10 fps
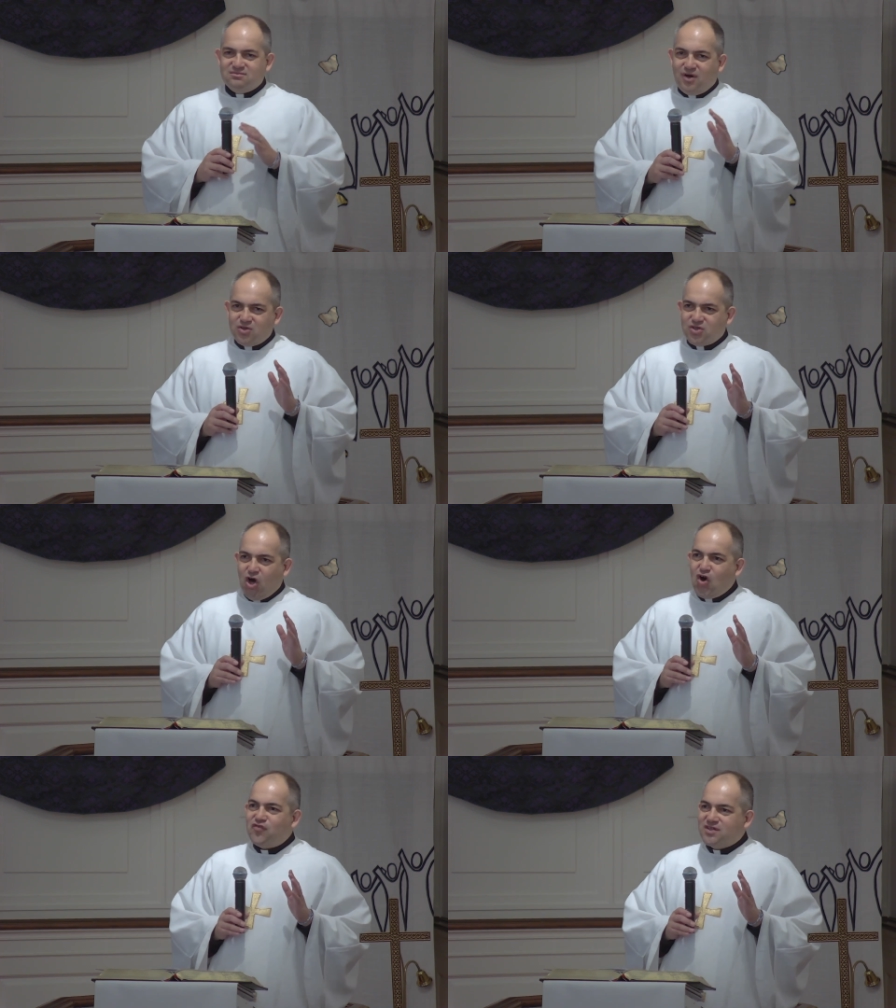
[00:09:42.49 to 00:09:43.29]
most
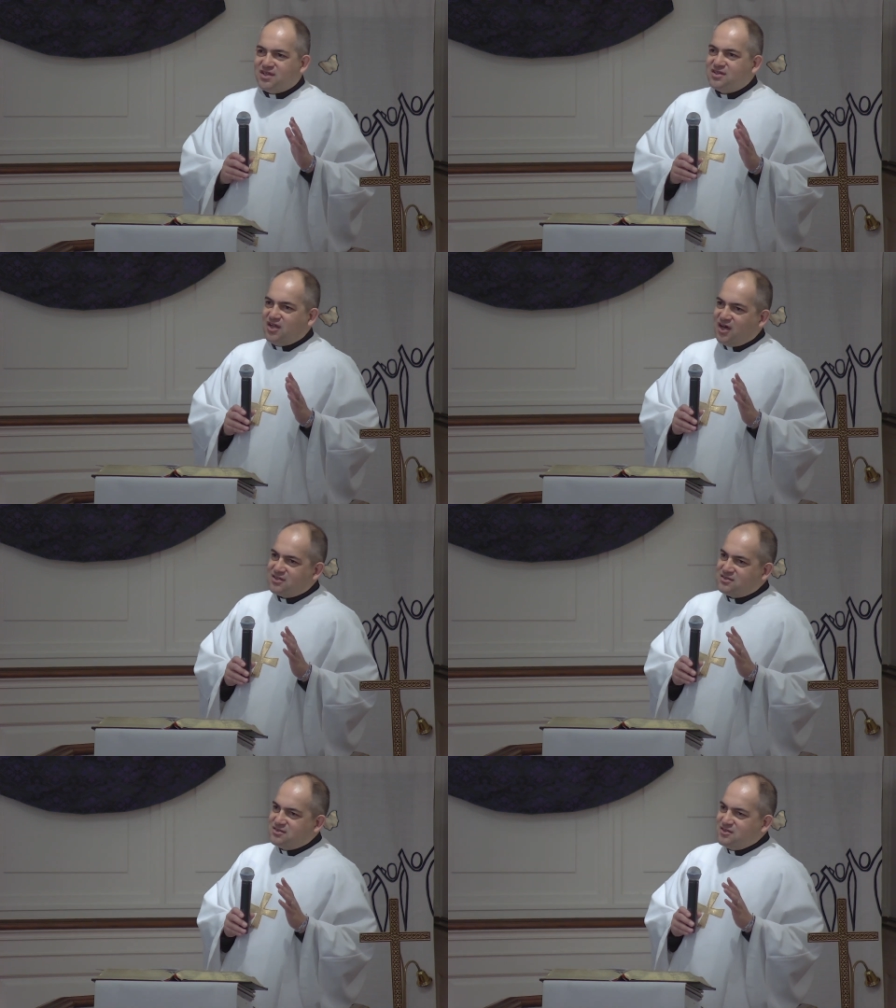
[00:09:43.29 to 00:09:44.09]
often than
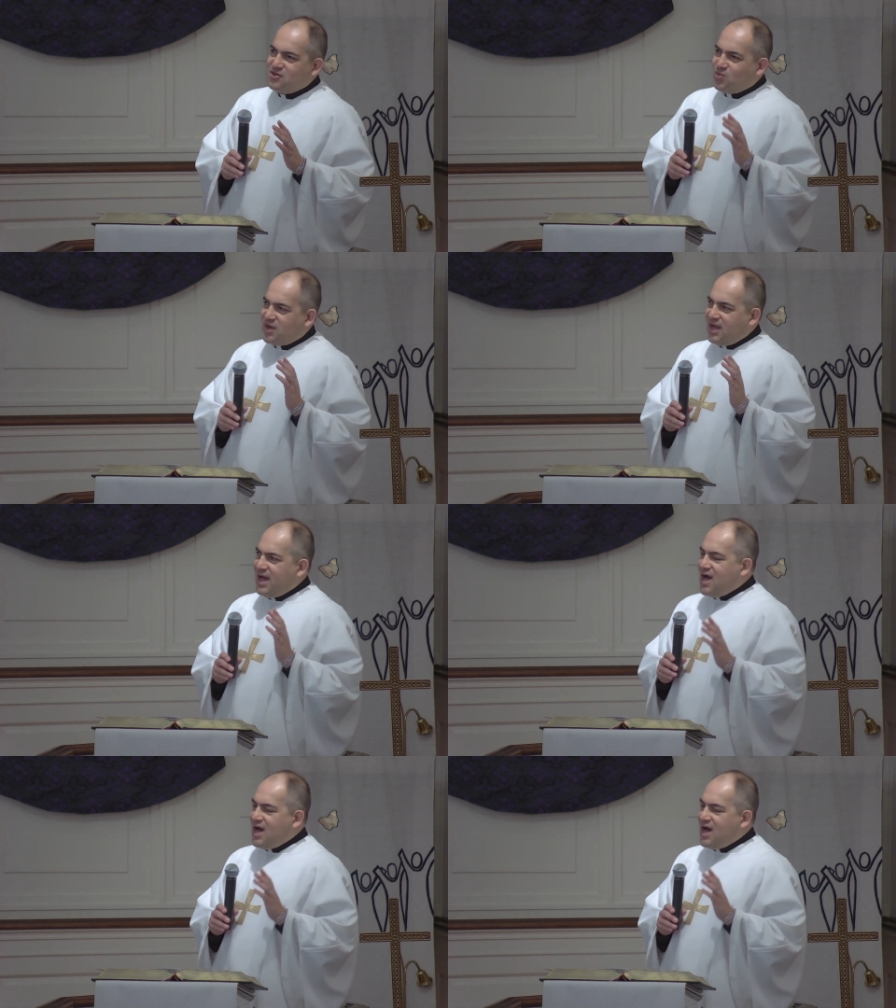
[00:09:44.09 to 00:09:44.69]
not, when I